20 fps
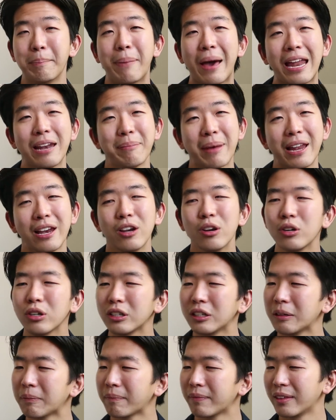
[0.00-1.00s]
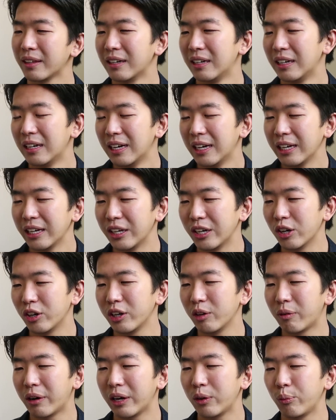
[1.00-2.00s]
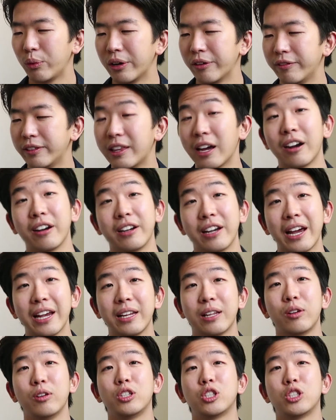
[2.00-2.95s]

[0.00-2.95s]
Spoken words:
the Batman look. The one with Dark Knight,